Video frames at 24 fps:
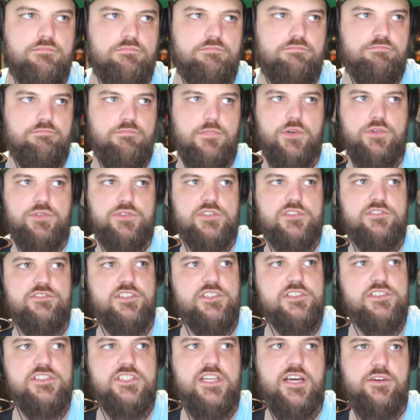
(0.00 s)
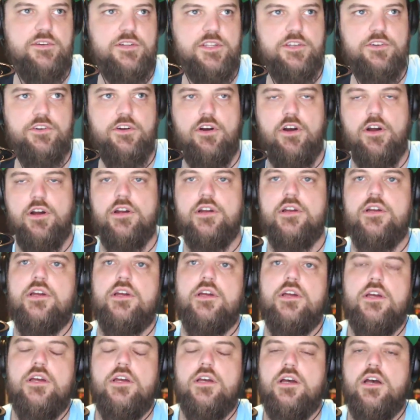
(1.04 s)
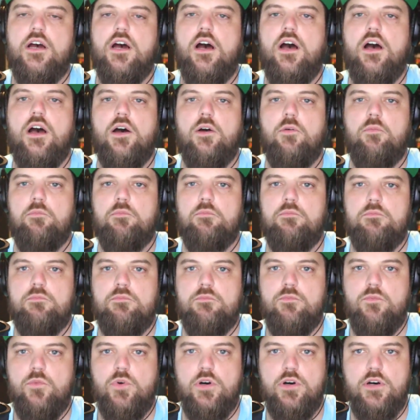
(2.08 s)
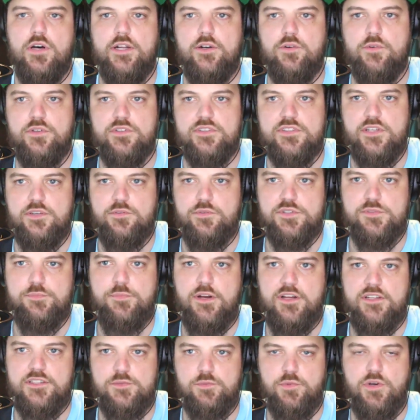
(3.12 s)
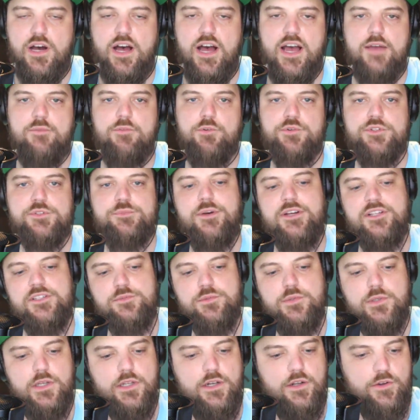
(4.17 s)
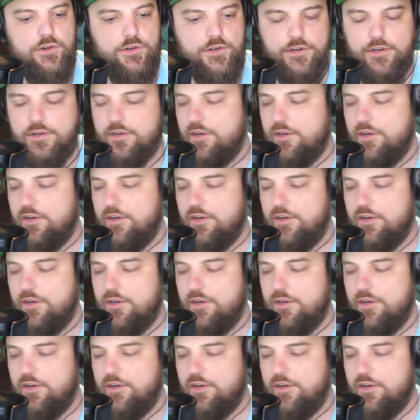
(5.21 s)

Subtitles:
most of us down here are, well, I don't want to say responsible. I'm a responsible gun owner.